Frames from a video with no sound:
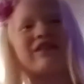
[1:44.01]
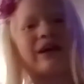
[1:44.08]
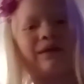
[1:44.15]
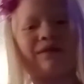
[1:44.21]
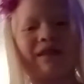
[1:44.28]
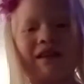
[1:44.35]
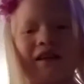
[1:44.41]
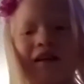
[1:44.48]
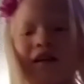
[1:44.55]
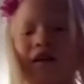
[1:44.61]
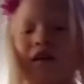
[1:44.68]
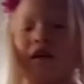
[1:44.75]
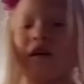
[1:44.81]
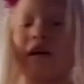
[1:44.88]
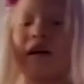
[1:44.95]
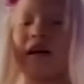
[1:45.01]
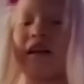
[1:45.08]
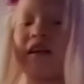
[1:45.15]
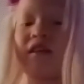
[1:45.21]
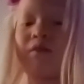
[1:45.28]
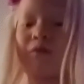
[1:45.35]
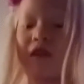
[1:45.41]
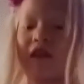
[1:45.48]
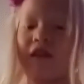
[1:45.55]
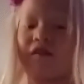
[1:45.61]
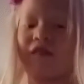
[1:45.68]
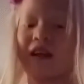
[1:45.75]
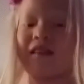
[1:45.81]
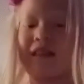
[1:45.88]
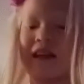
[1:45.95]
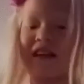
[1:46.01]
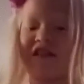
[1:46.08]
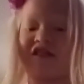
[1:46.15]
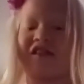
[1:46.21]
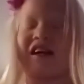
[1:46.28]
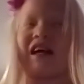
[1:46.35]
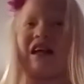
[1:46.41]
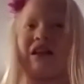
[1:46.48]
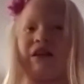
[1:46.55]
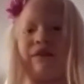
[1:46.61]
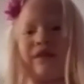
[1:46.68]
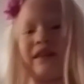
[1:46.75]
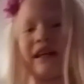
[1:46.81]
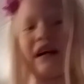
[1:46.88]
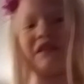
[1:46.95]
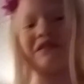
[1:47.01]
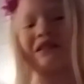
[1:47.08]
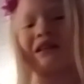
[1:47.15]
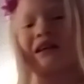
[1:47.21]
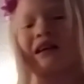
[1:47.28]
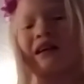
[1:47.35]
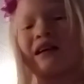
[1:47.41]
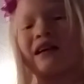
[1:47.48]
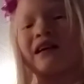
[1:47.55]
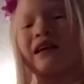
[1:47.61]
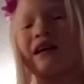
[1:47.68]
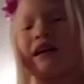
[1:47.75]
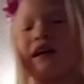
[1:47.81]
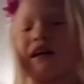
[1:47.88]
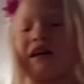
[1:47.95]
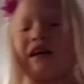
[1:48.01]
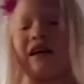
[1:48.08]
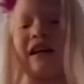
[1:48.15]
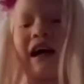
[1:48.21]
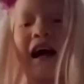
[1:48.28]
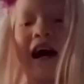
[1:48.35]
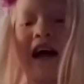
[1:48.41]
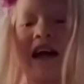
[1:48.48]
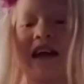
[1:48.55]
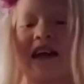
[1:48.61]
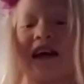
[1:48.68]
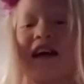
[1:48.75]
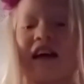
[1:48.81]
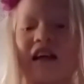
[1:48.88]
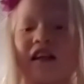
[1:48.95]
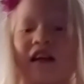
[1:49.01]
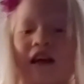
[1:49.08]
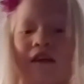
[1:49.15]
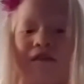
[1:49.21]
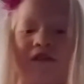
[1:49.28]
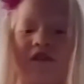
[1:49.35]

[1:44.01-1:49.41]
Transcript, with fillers: live with, at least more than one things you can't live without and I can give